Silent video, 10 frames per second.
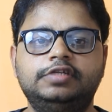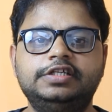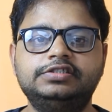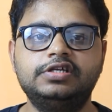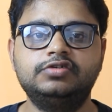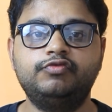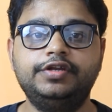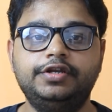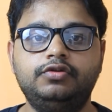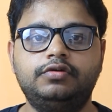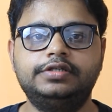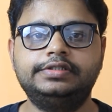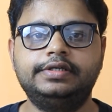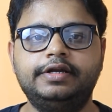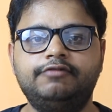These days we need to
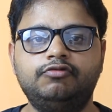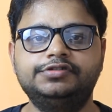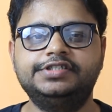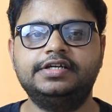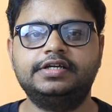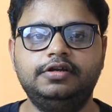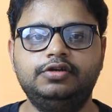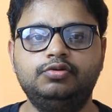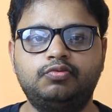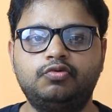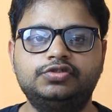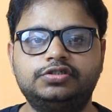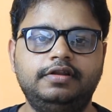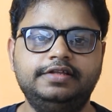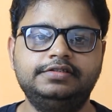consider headphone jack into
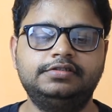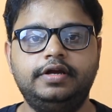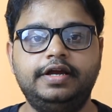pros list,